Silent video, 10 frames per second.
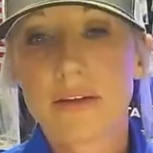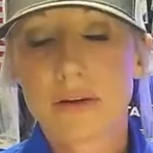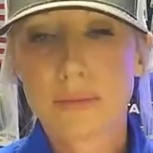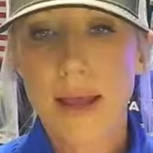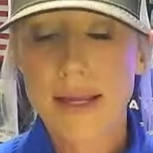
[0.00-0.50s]

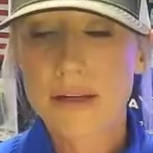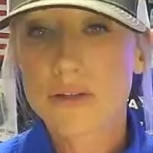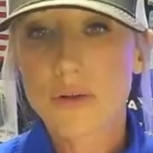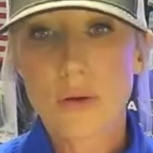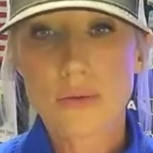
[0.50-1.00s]
your mind
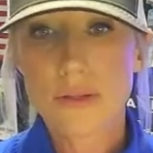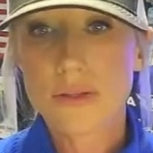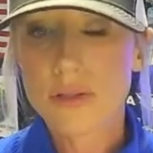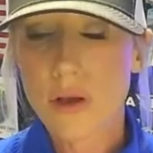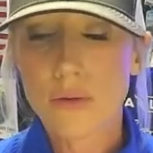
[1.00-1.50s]
controls
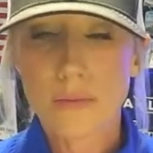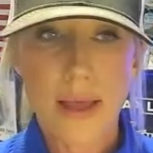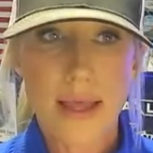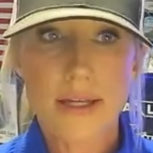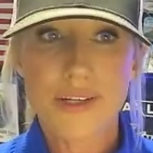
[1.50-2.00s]
so
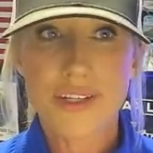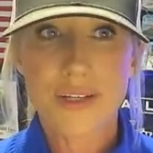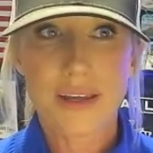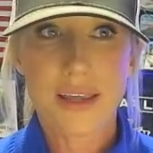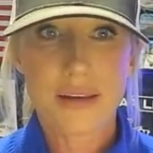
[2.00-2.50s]
much
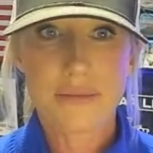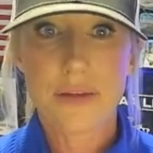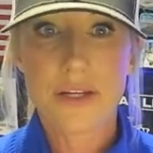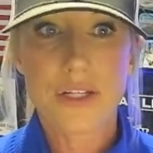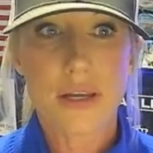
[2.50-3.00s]
in
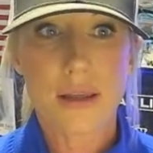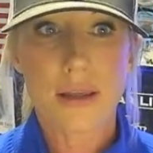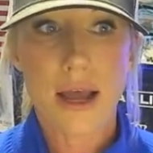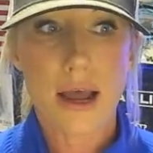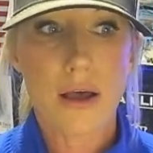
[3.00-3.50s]
fishing.
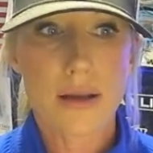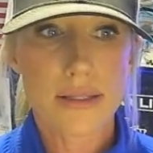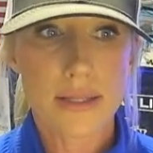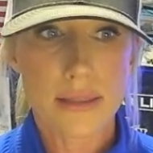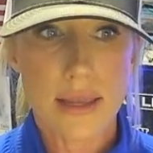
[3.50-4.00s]
I
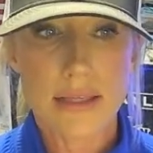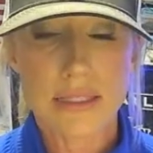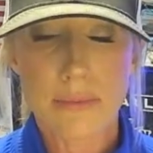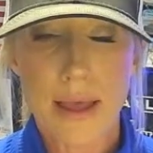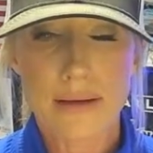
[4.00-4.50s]
honestly think it's
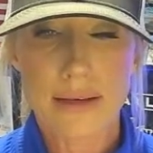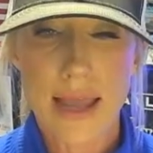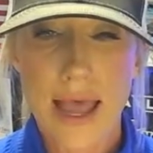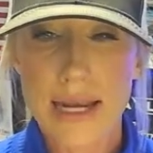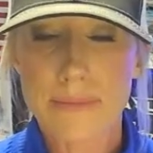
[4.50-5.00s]
about
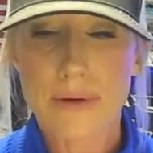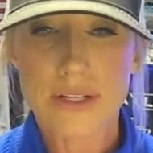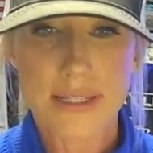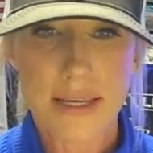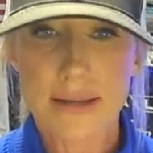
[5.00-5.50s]

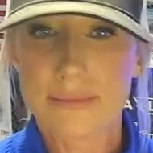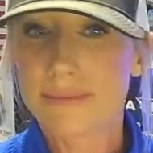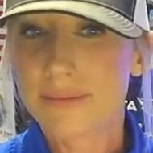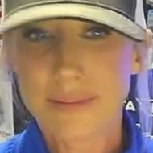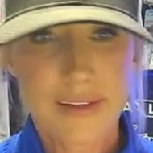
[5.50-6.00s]
90%
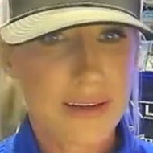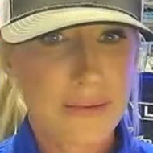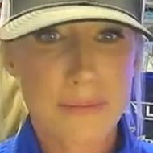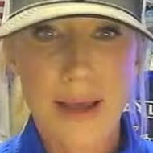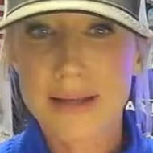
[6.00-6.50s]

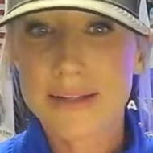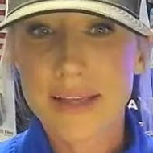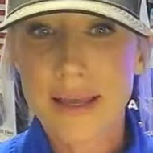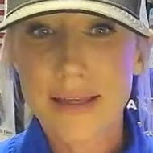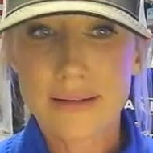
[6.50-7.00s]

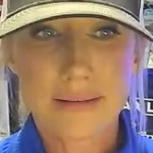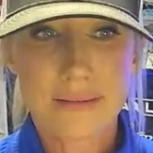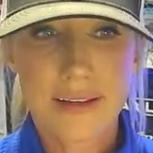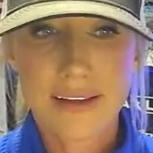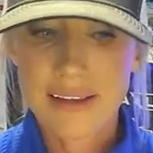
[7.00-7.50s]
mindset
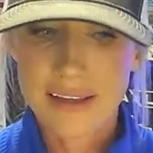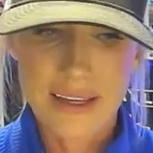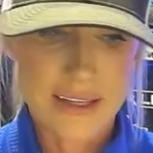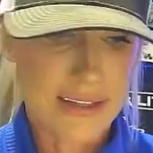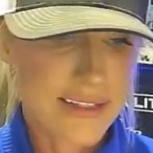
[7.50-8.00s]

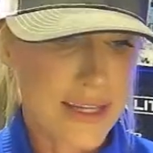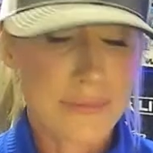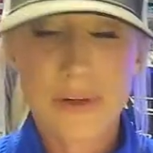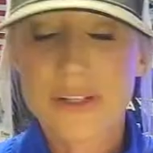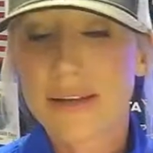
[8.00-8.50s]
and
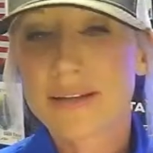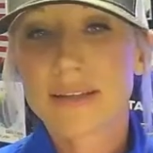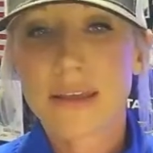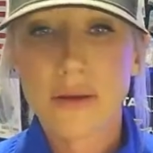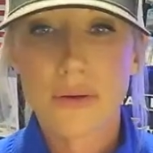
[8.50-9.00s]
10%
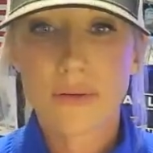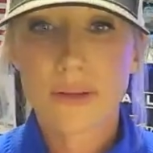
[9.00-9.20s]
skill.